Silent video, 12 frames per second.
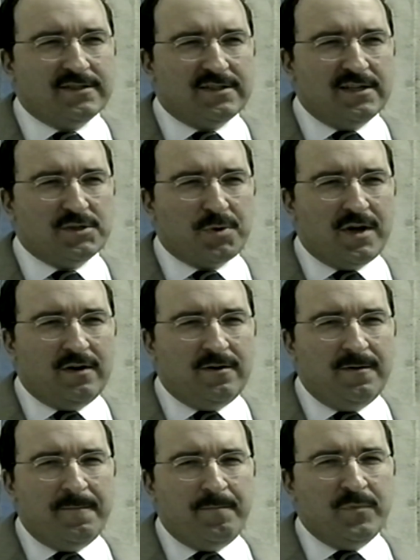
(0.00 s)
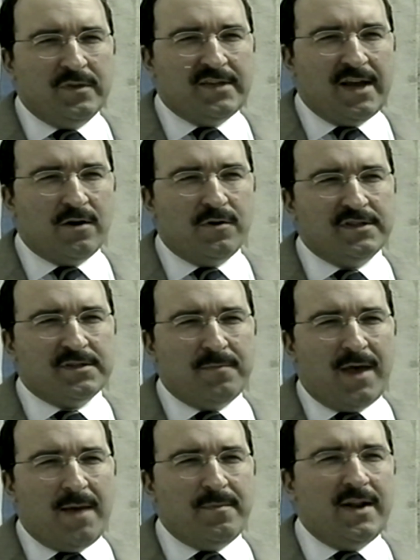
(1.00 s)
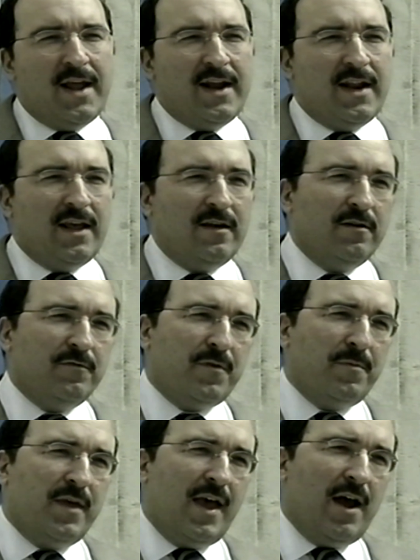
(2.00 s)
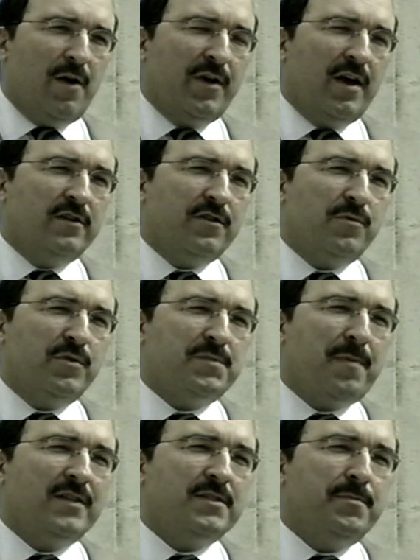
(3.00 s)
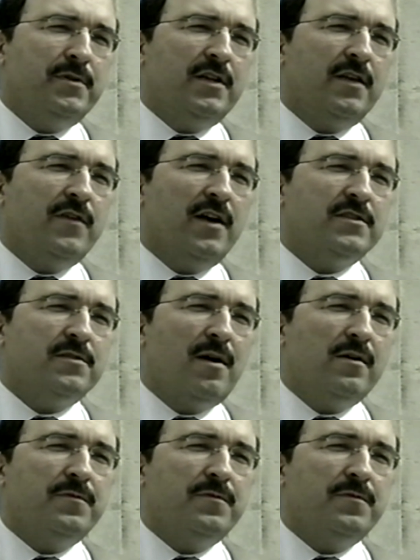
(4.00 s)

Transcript: against Israel, terrorism emanating from the area under the responsibility of Yasser